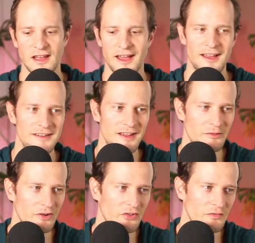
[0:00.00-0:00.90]
and it
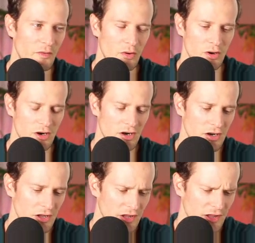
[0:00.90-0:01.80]
was for
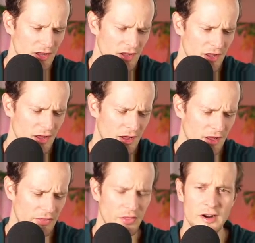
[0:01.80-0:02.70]

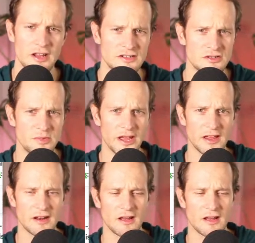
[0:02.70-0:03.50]
32-bit